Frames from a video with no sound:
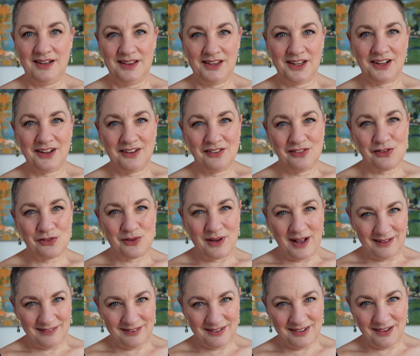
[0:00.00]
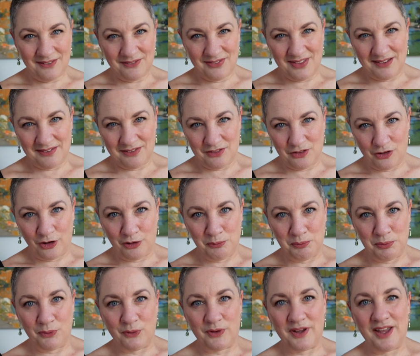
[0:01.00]
The construction of this
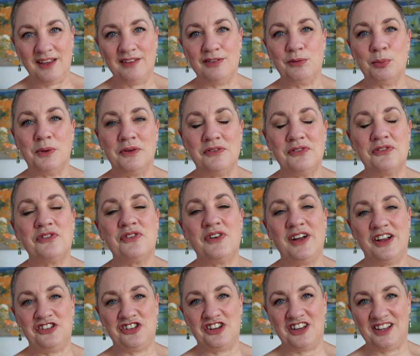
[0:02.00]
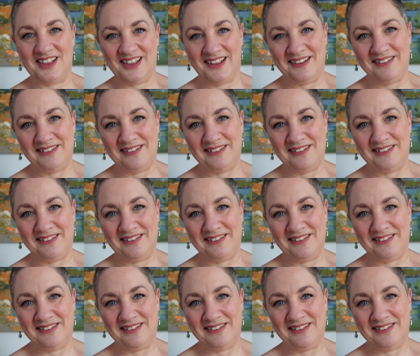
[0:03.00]
notebook is refreshingly